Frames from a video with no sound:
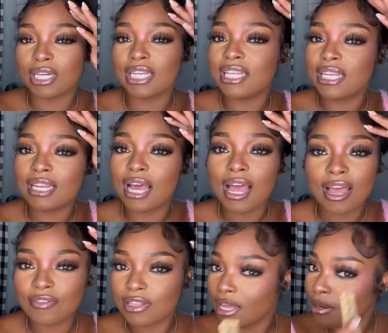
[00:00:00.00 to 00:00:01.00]
He did not have
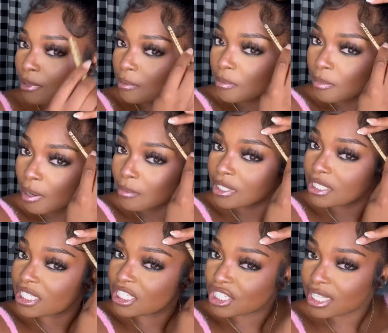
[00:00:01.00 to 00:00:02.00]
a lot of baby mamas.
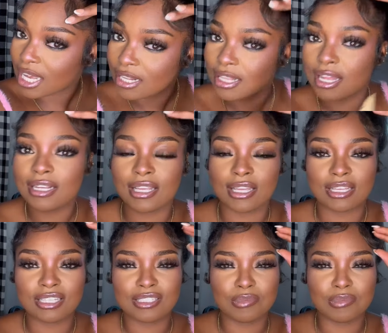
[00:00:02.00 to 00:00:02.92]
He just had a lot of kids,